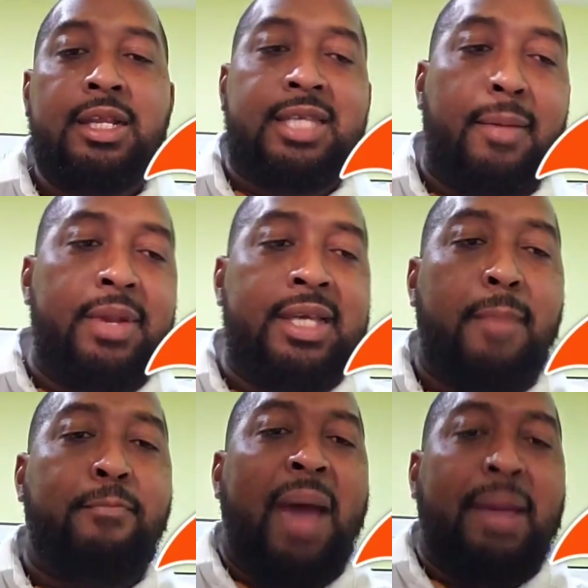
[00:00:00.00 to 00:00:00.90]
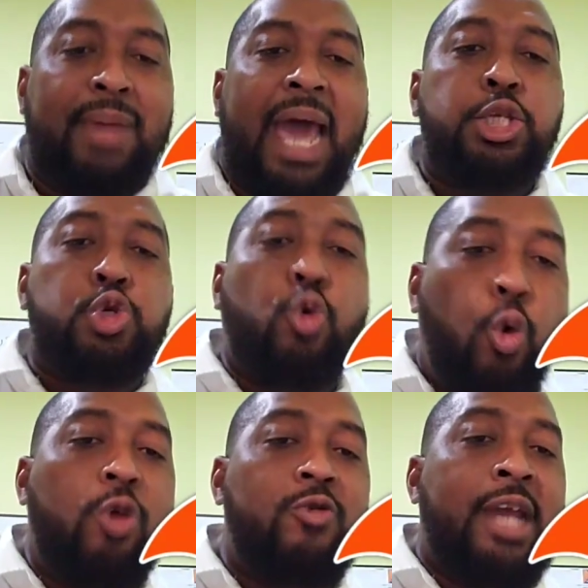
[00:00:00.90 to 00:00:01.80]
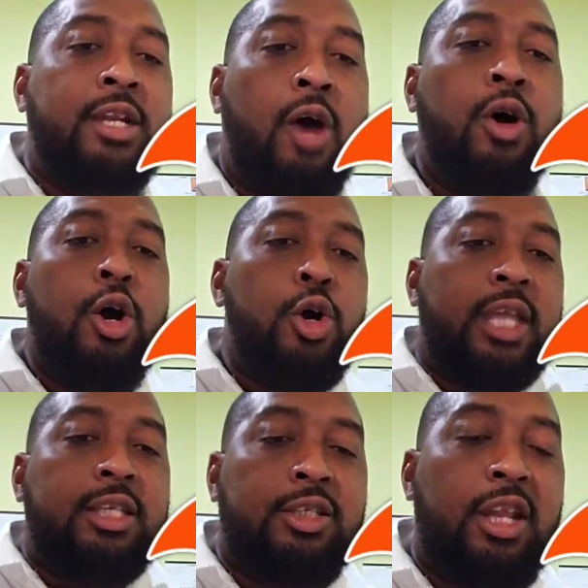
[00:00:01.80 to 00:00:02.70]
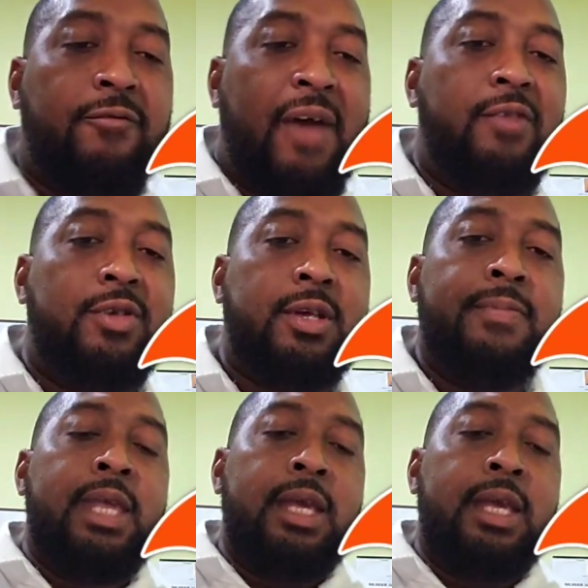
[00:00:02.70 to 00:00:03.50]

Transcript: There's a pipeline chokehold right now getting to the refineries.